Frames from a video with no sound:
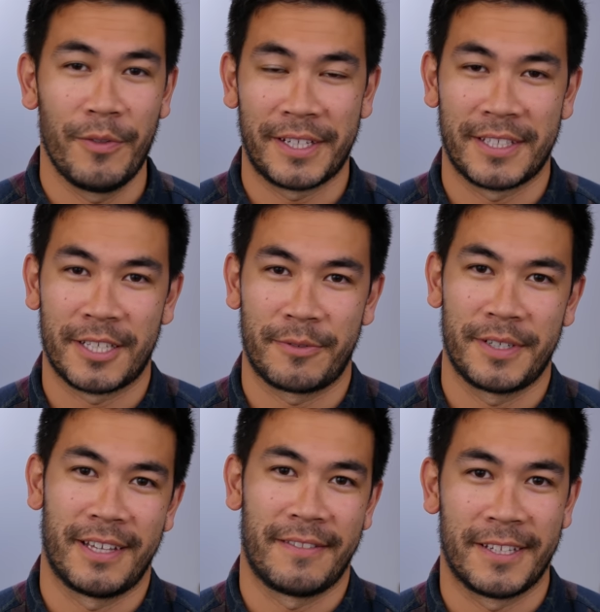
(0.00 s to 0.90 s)
the
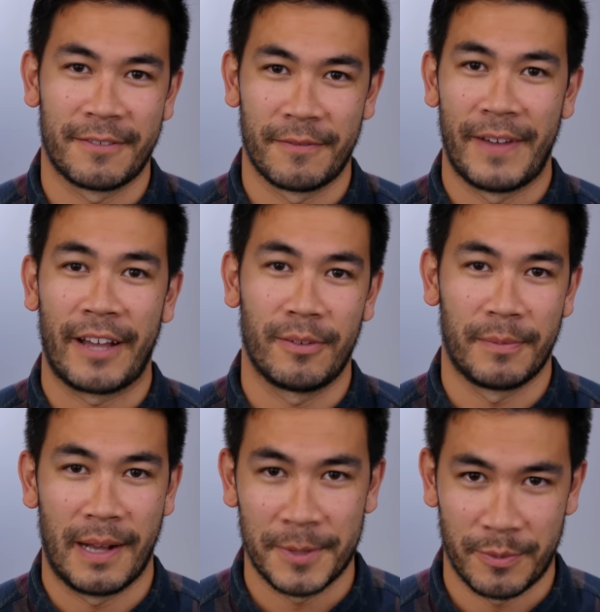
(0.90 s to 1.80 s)
accessories that this
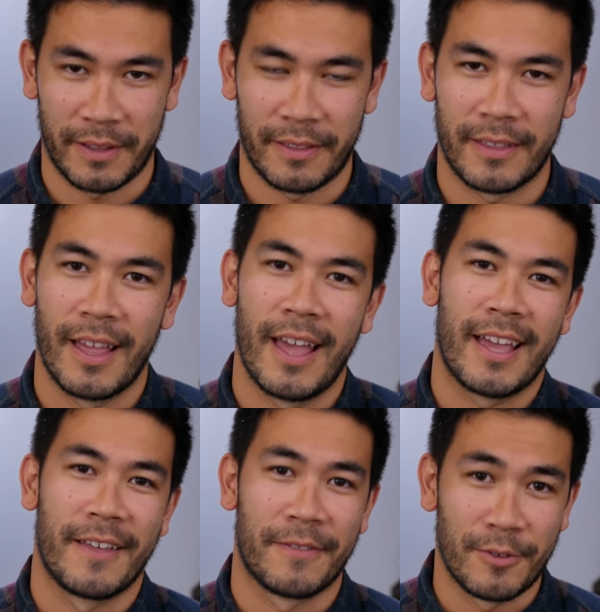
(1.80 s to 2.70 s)
vacuum comes with.
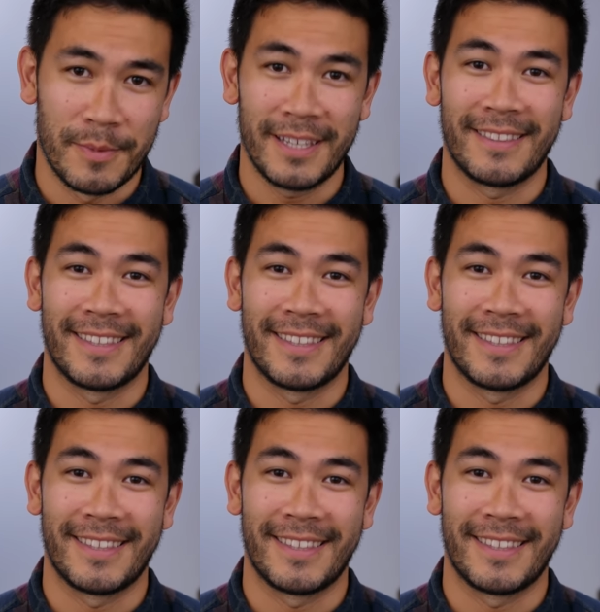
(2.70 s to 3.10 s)
And to me,